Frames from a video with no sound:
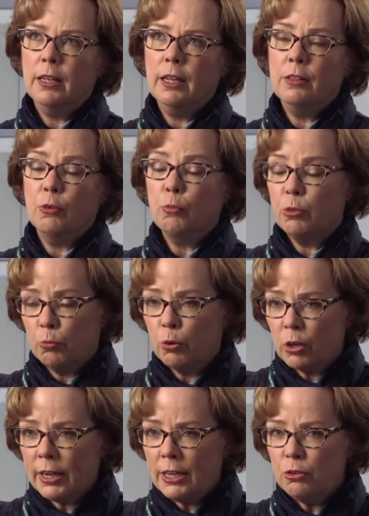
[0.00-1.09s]
the
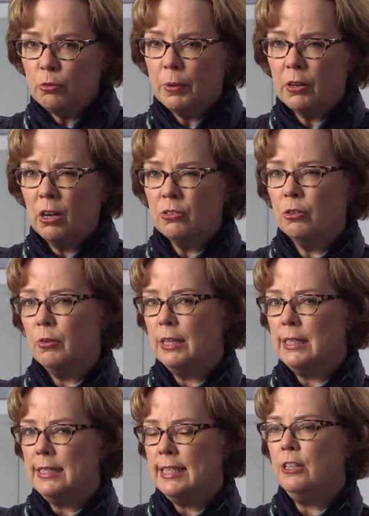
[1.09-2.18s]
work I do, but also
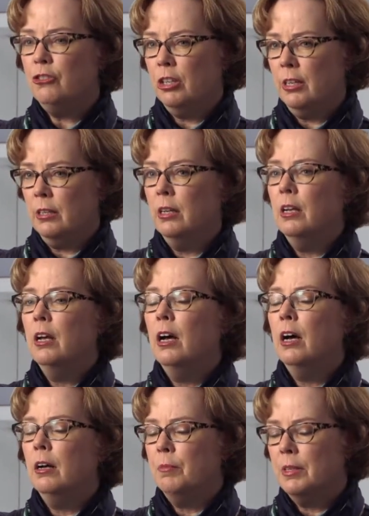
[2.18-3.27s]
in teaching
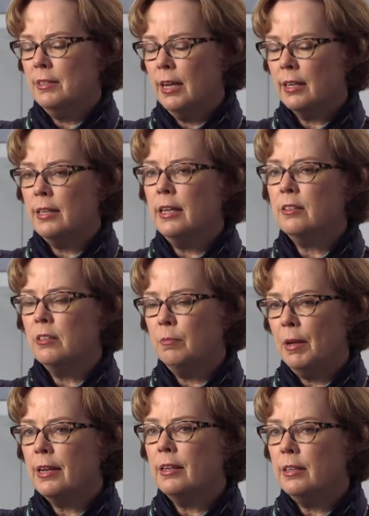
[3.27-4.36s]
the techniques and
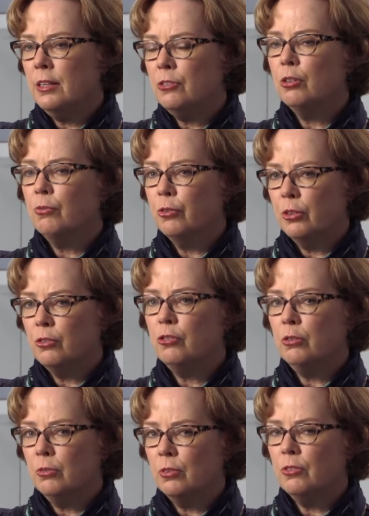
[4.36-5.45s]
making it easier for the
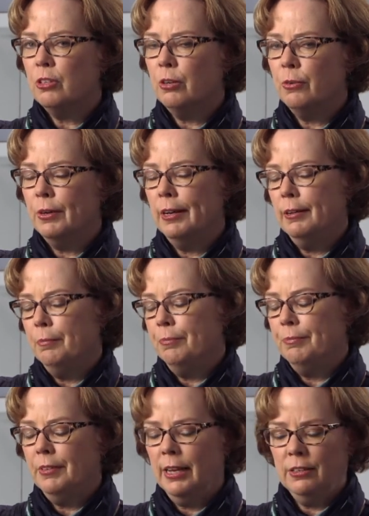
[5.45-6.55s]
student. So
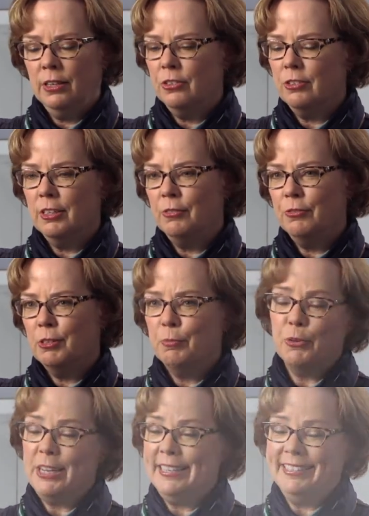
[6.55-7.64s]
I just love the
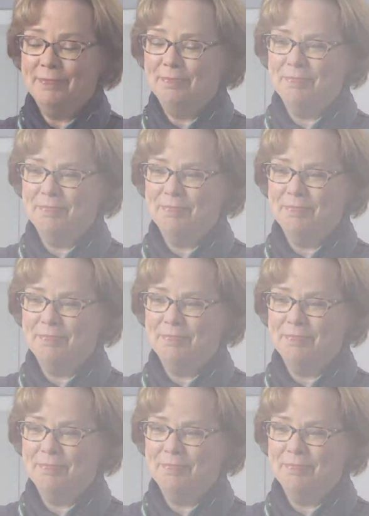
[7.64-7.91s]
Bernina.